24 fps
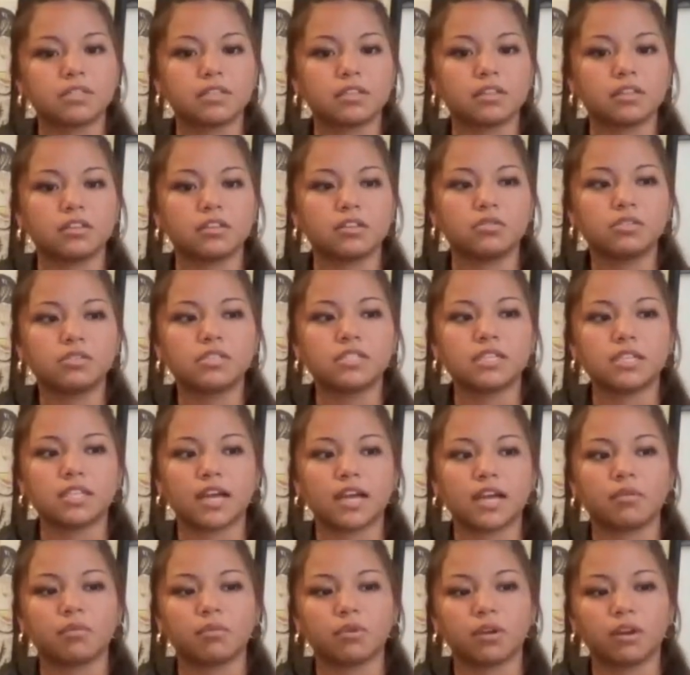And you see
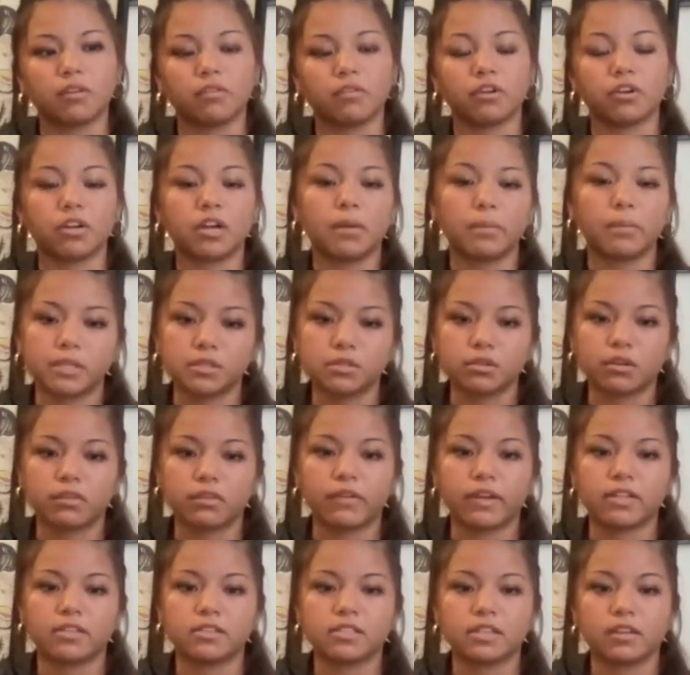that whenever you're coming to
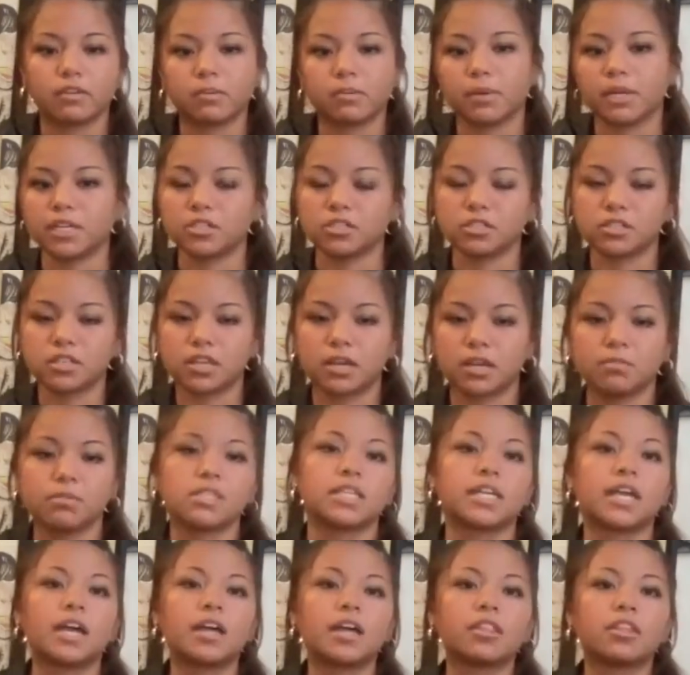events, everybody just comes
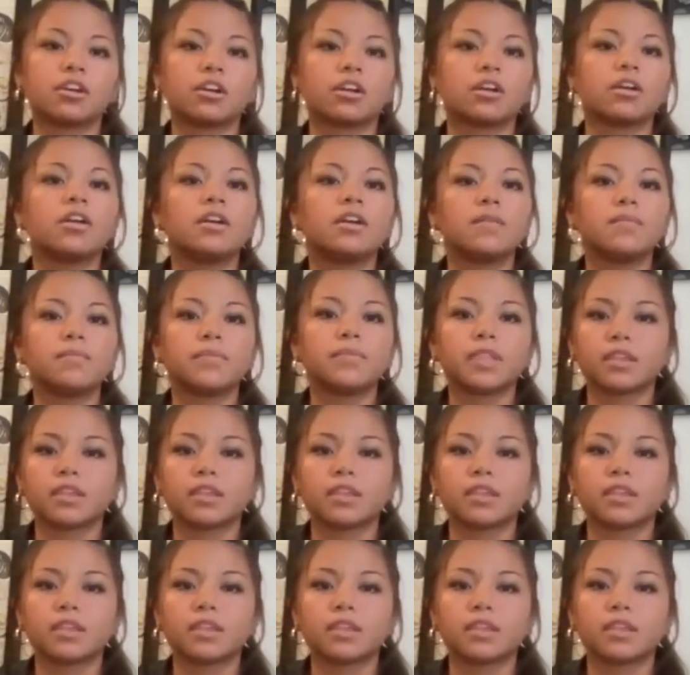together,